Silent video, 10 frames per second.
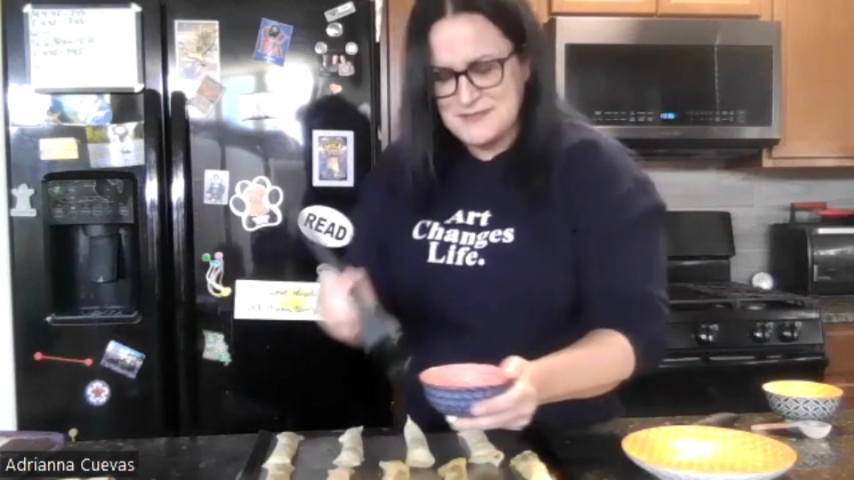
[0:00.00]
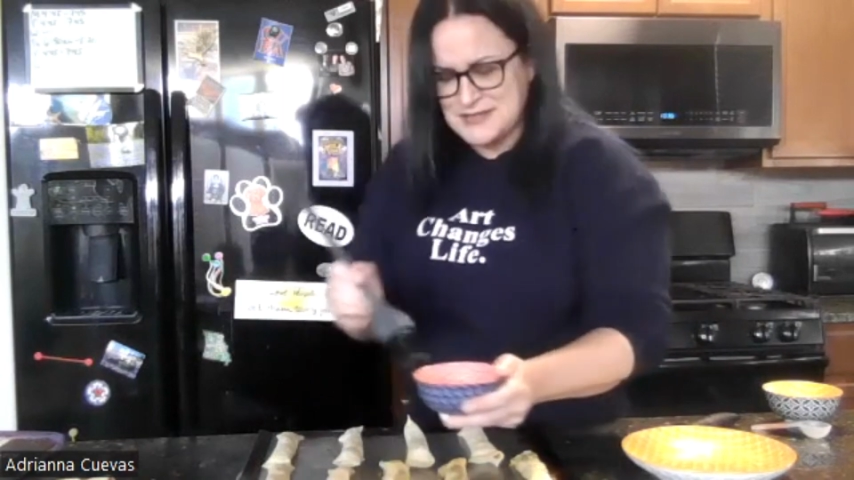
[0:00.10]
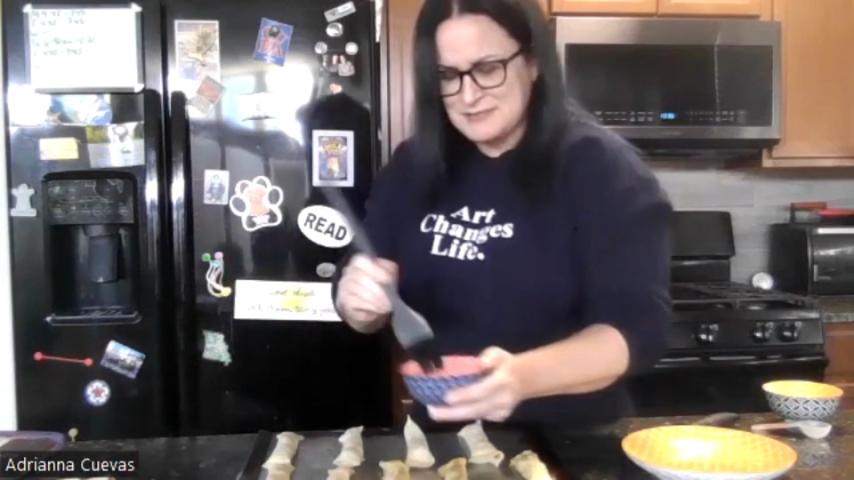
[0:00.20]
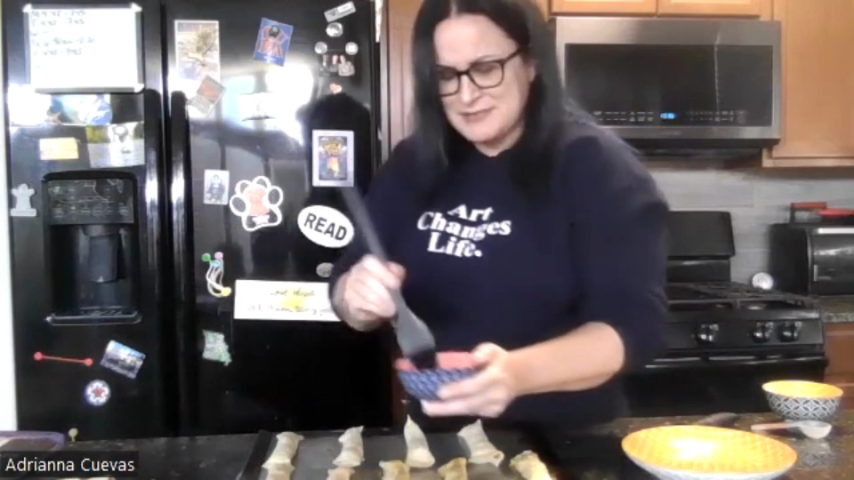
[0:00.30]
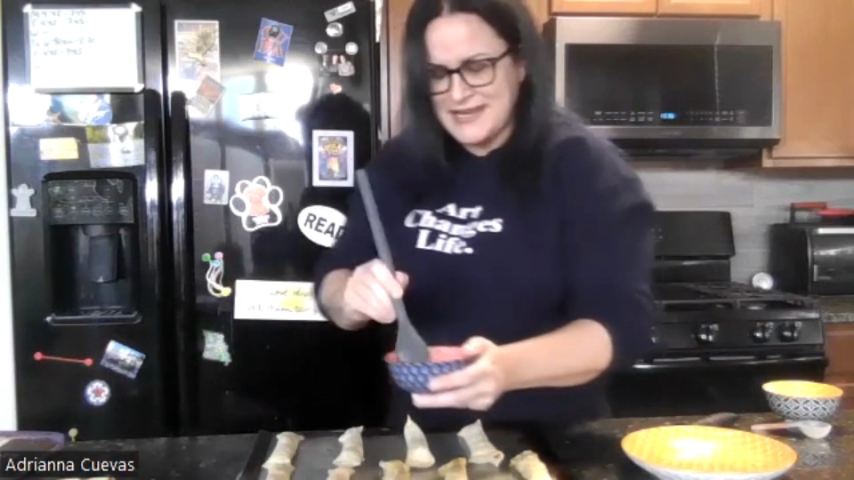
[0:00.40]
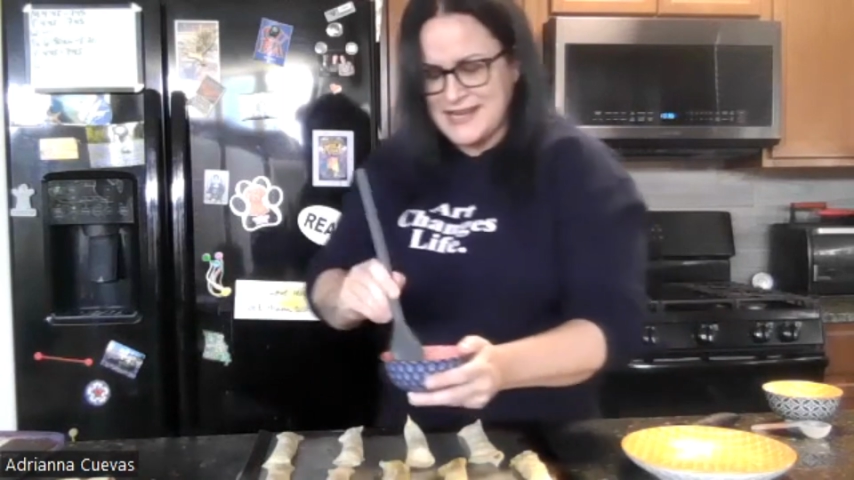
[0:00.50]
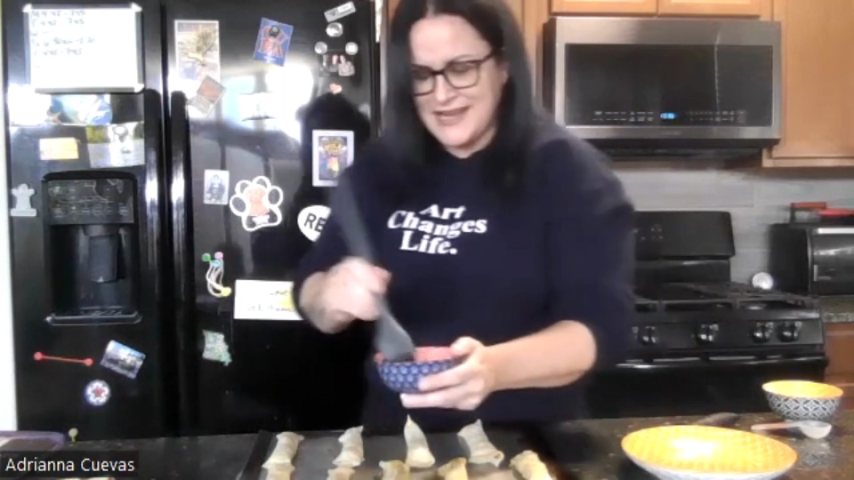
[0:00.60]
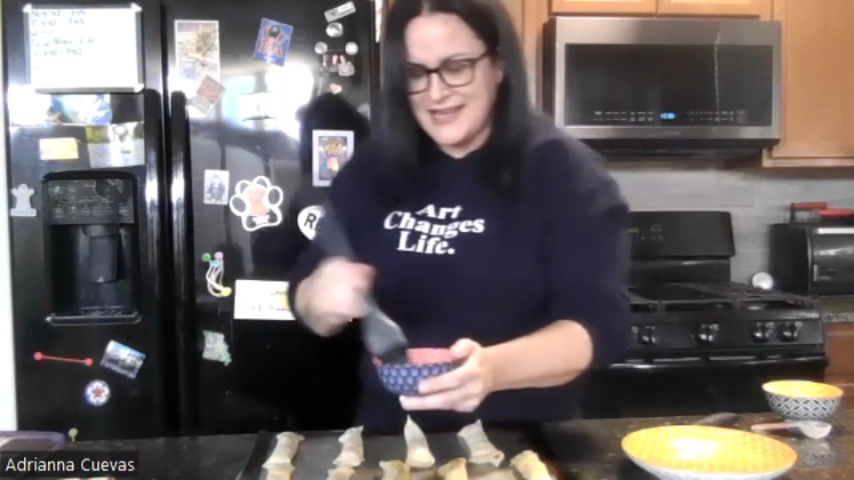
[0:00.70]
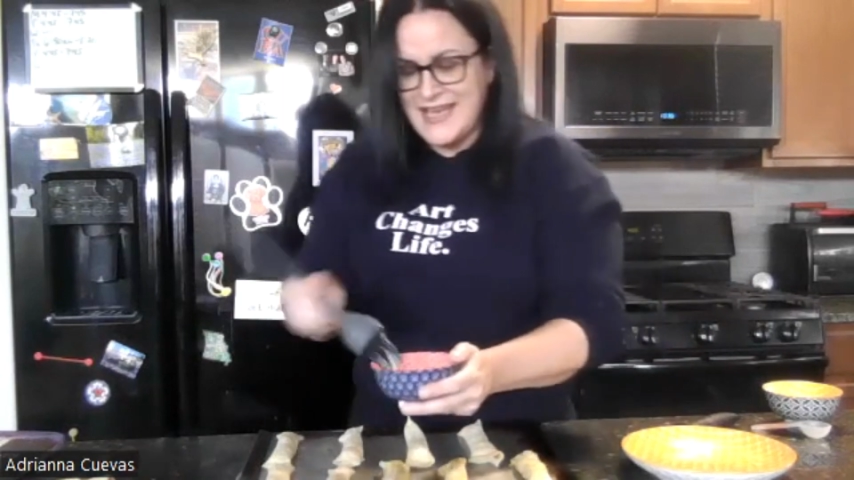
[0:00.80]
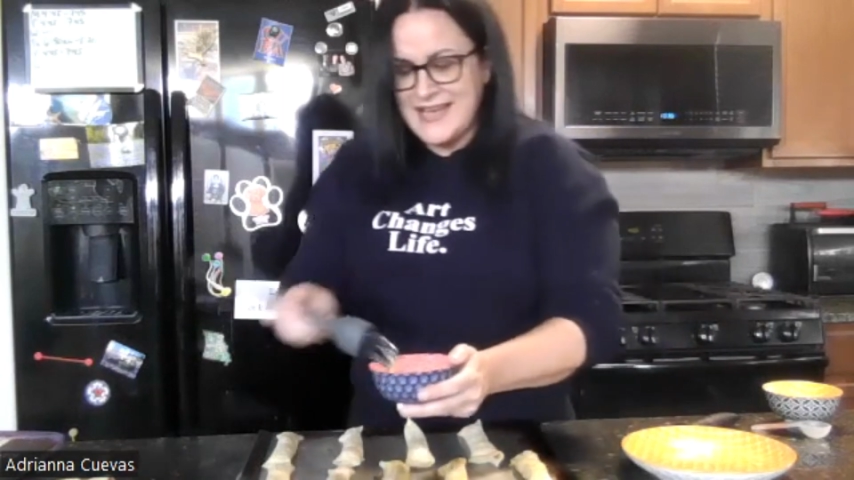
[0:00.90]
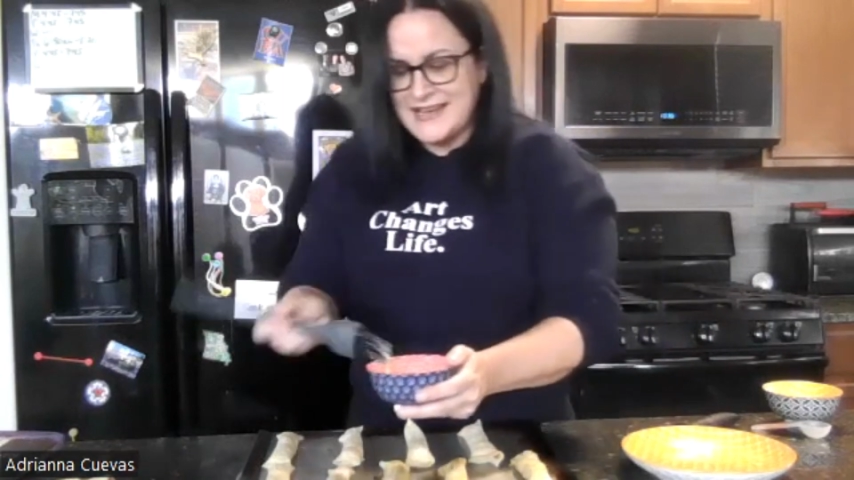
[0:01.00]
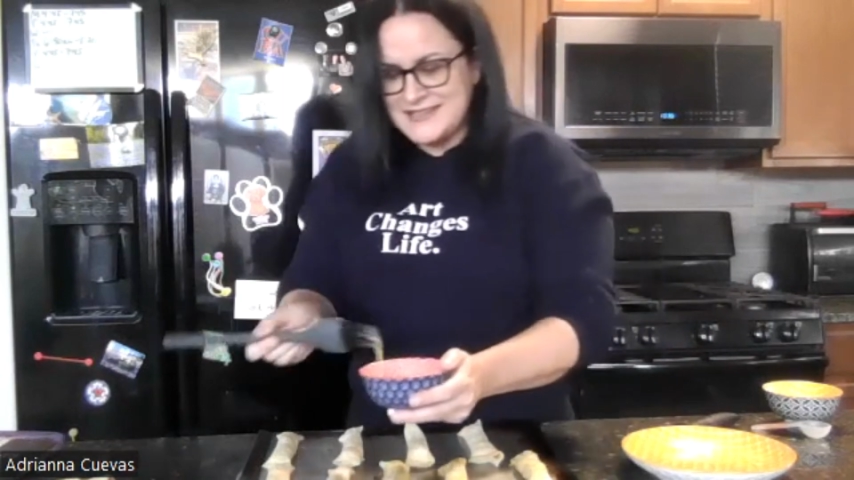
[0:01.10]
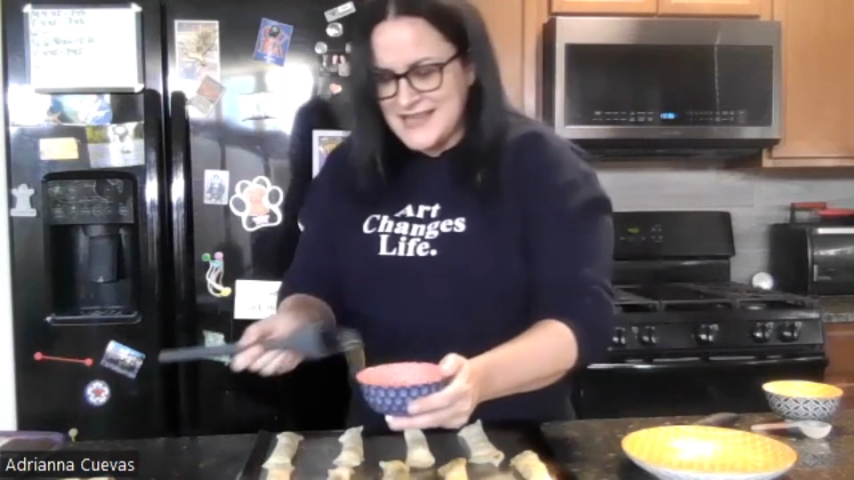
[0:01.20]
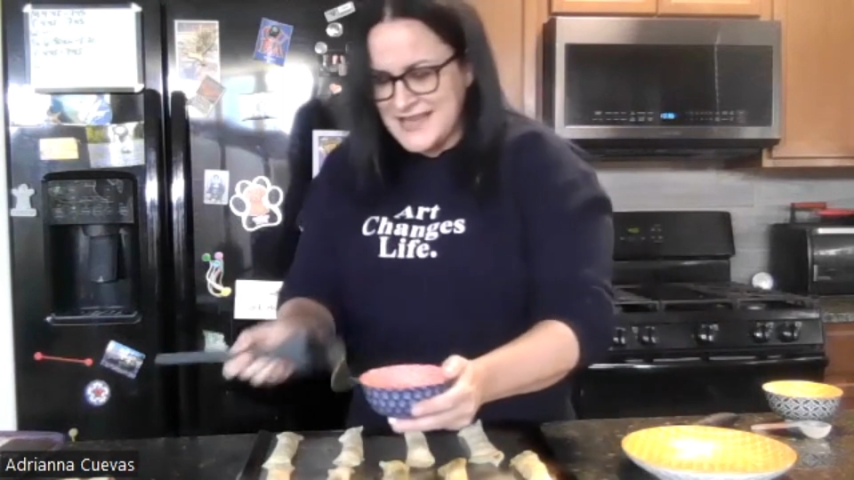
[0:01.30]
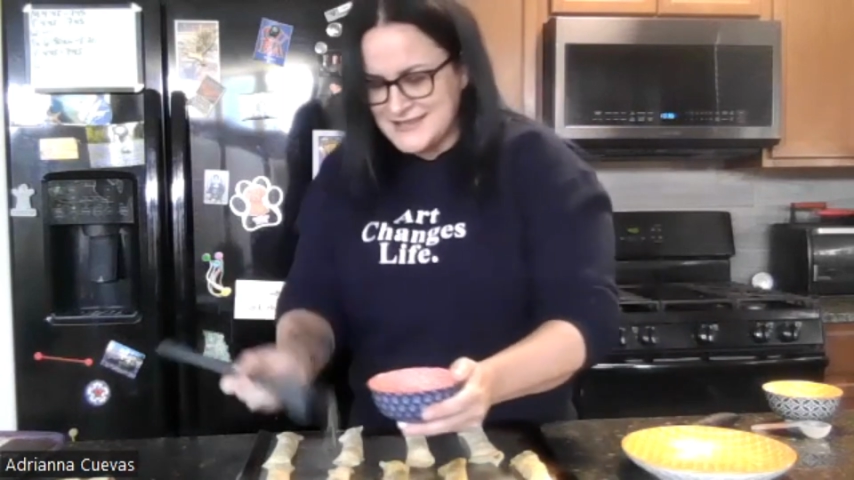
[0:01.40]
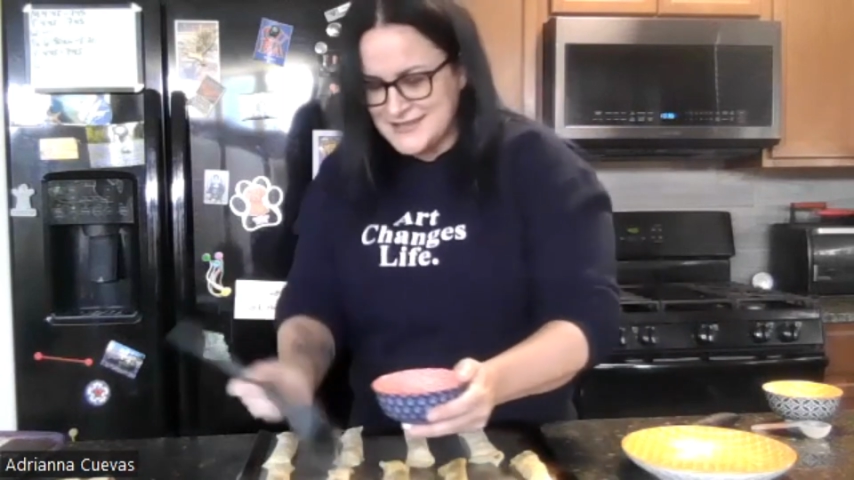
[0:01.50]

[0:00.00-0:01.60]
explaining because yes,